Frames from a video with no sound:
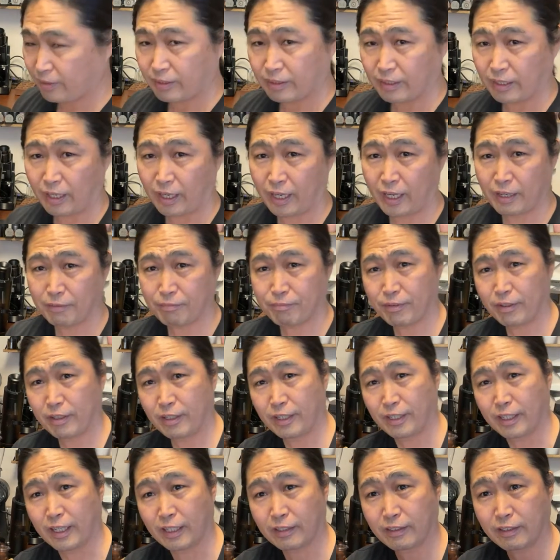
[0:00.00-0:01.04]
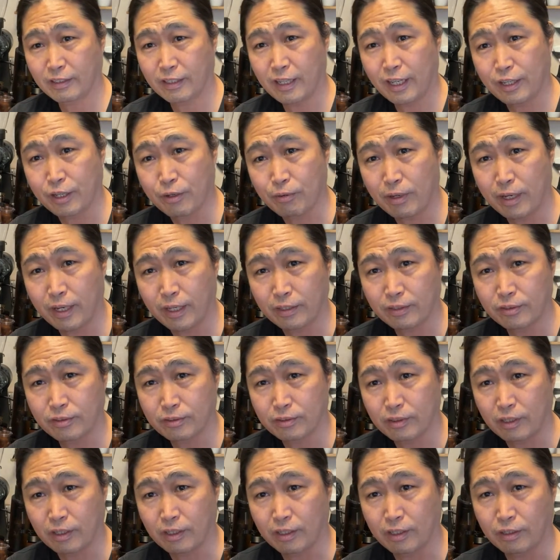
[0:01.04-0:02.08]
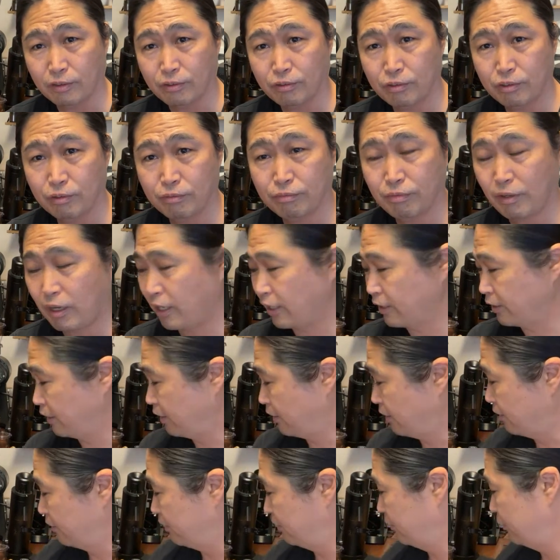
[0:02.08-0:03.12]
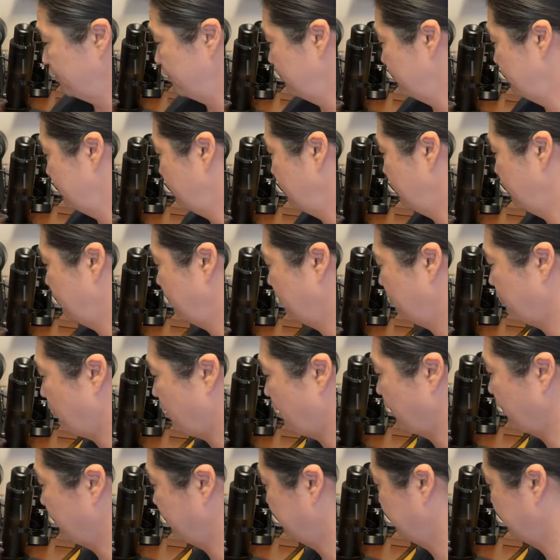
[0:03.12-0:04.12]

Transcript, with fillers: I have feeling, I think I grind uh, too fine here, too fine.